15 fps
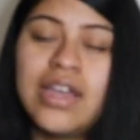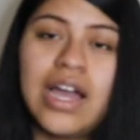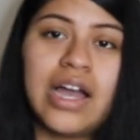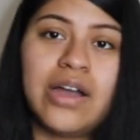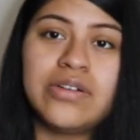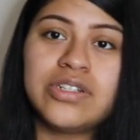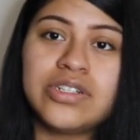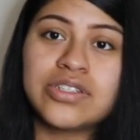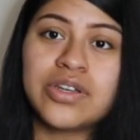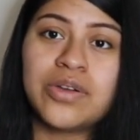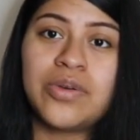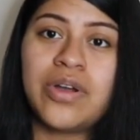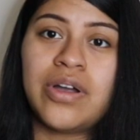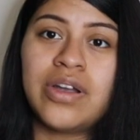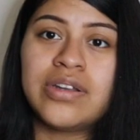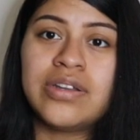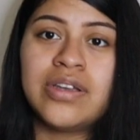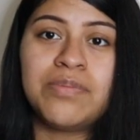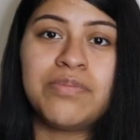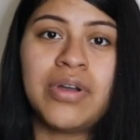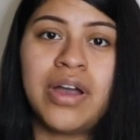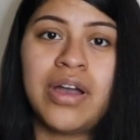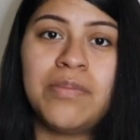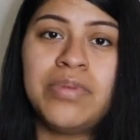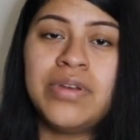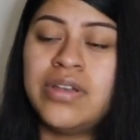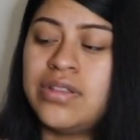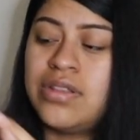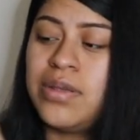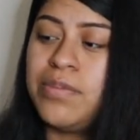I'll just go on, pump,
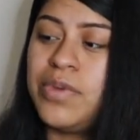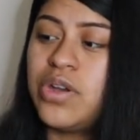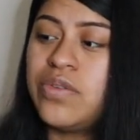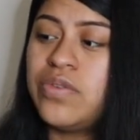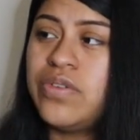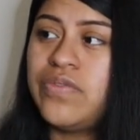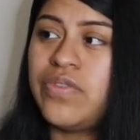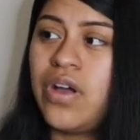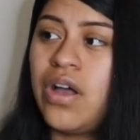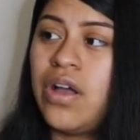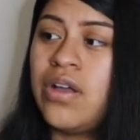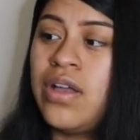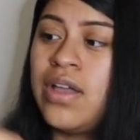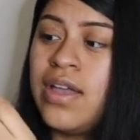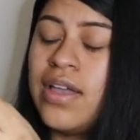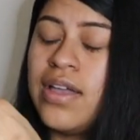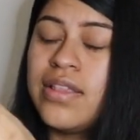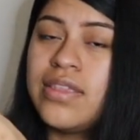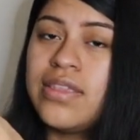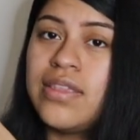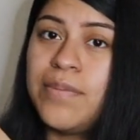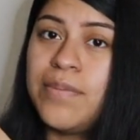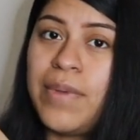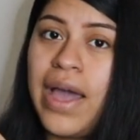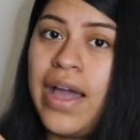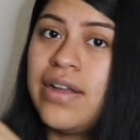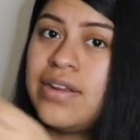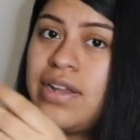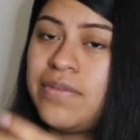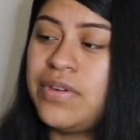the milk will fall. The
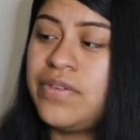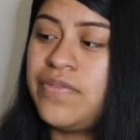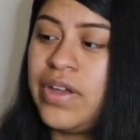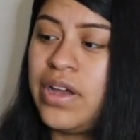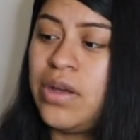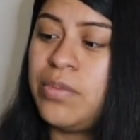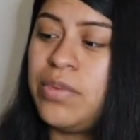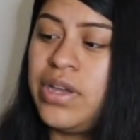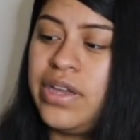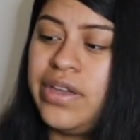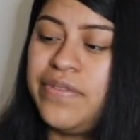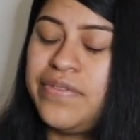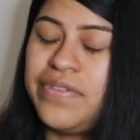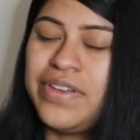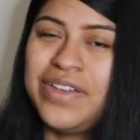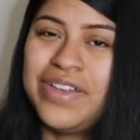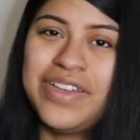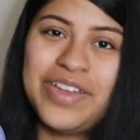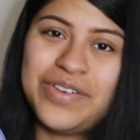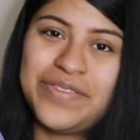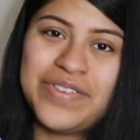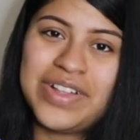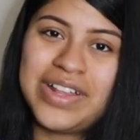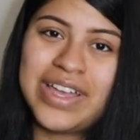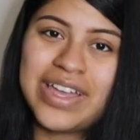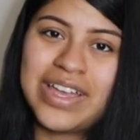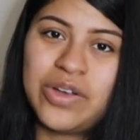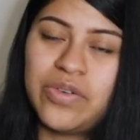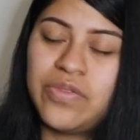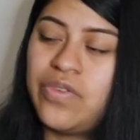bag never fell, but if you feel like
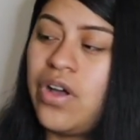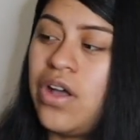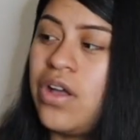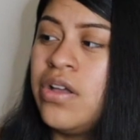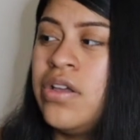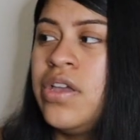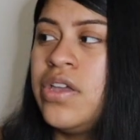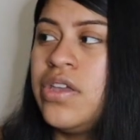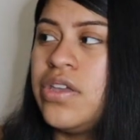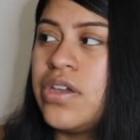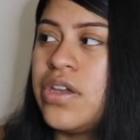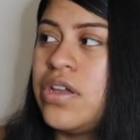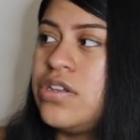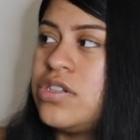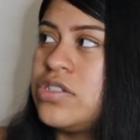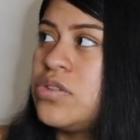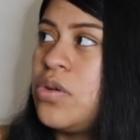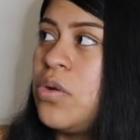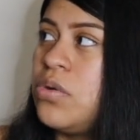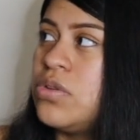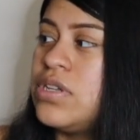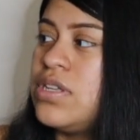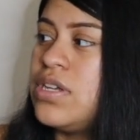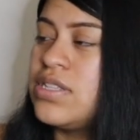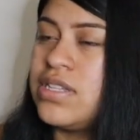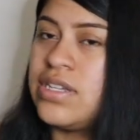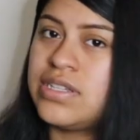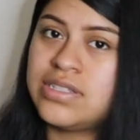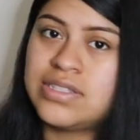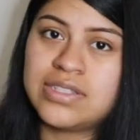it'll fall, you can just hold it like
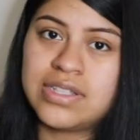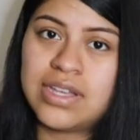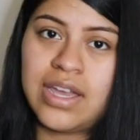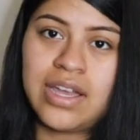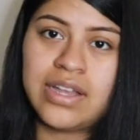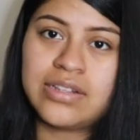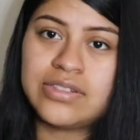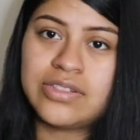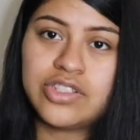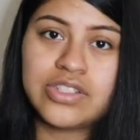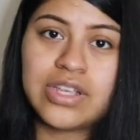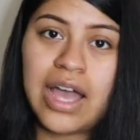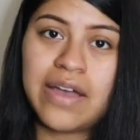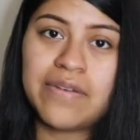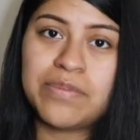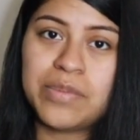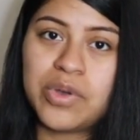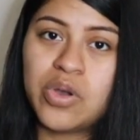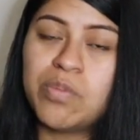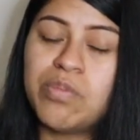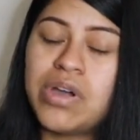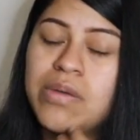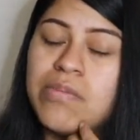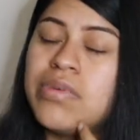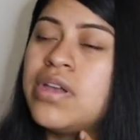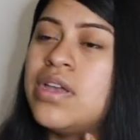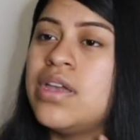this and just have milk pump.